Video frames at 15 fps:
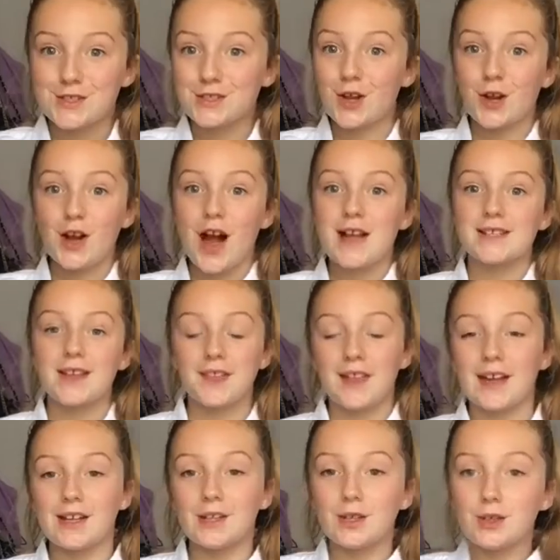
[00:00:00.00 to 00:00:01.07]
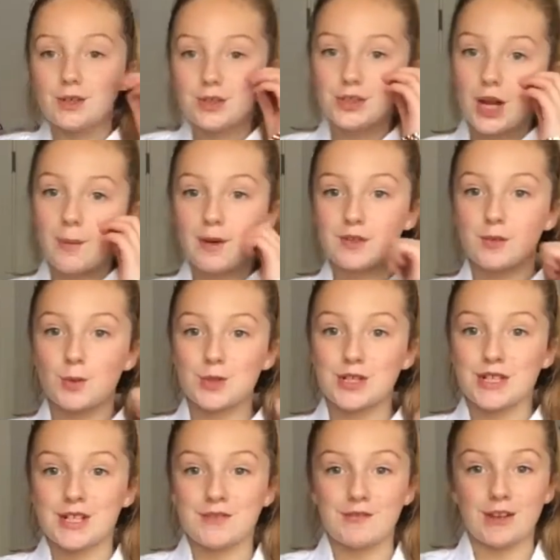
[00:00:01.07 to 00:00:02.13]
So guys, thank you so much for
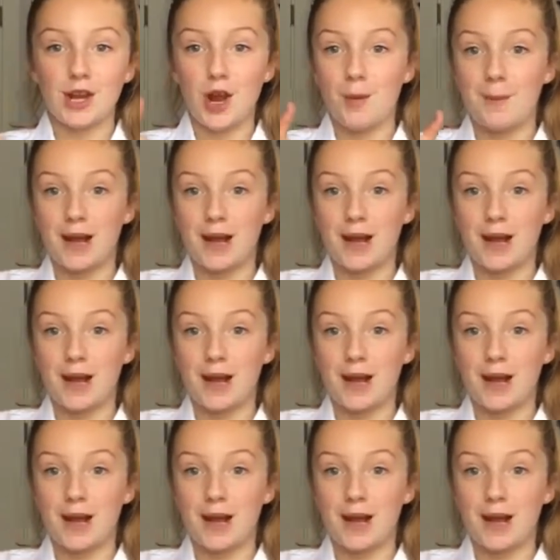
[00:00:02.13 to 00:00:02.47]
watching this video.